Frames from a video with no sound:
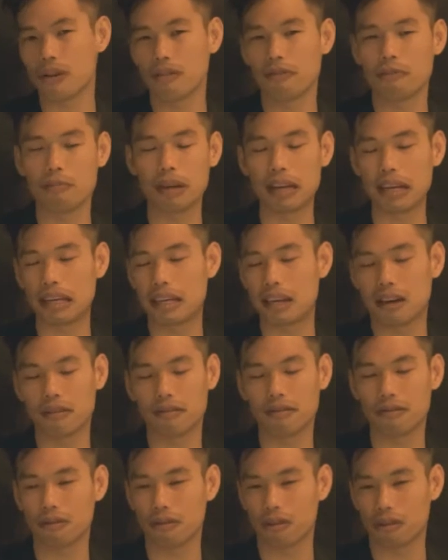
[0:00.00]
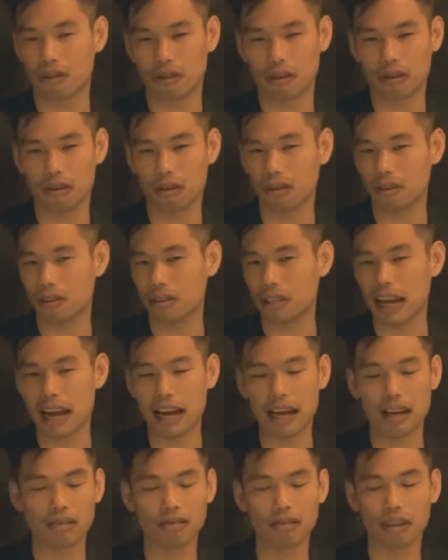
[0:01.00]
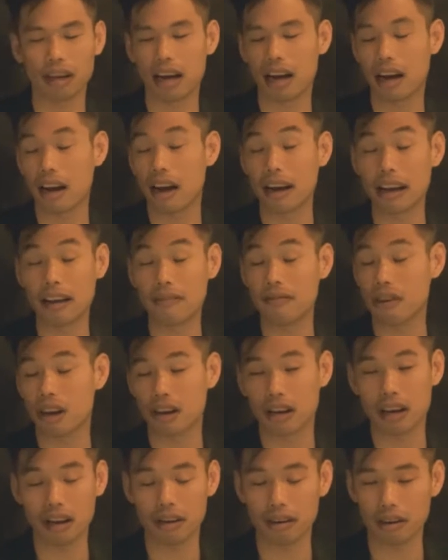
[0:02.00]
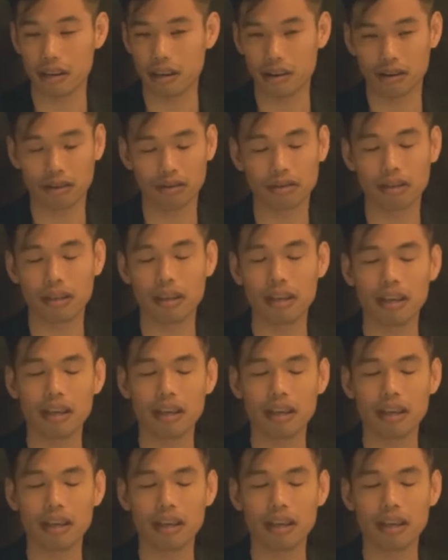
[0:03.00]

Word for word: it's been done for tens, if not one hundred years.